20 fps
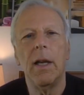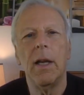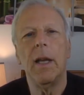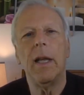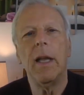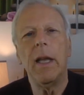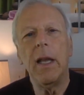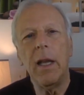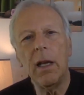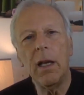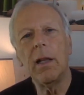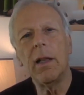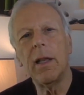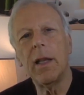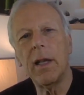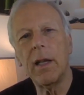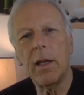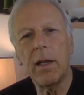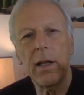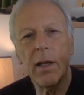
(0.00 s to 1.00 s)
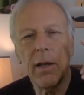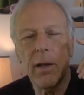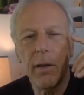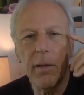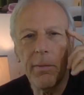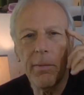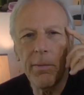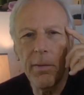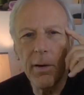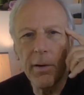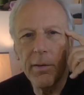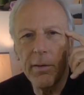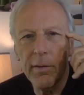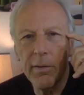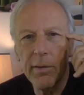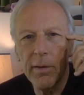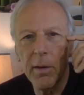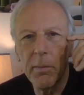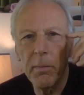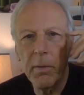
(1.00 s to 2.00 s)
Healing
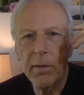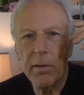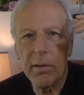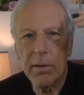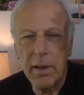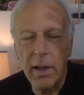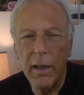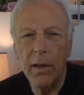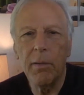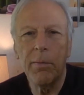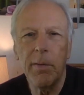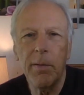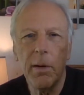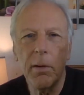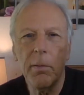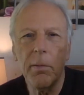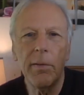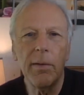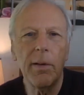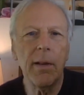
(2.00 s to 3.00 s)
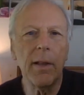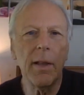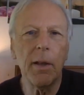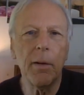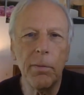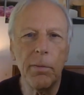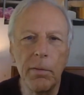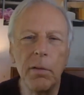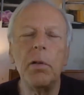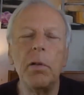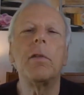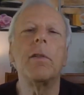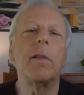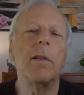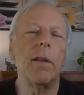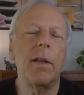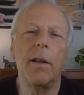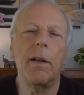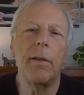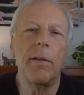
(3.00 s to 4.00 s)
functions at a much lighter frequency, like flutes,
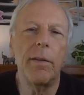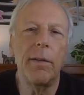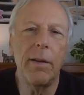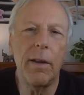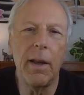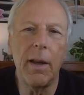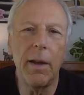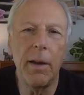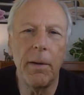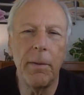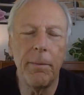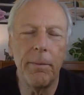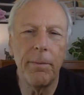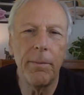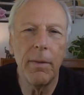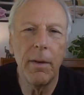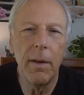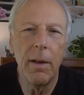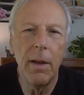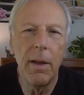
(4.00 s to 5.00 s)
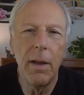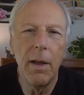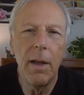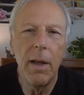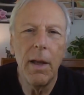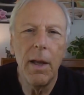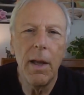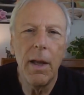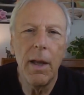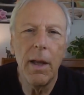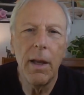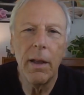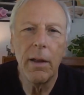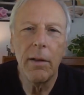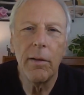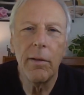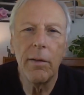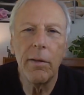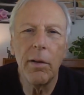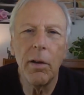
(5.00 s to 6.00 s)
let us say. And
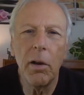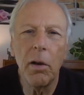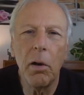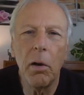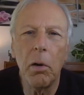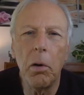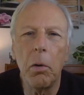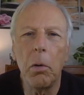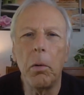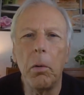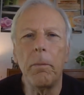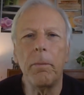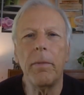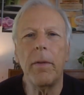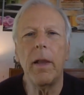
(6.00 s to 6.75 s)
so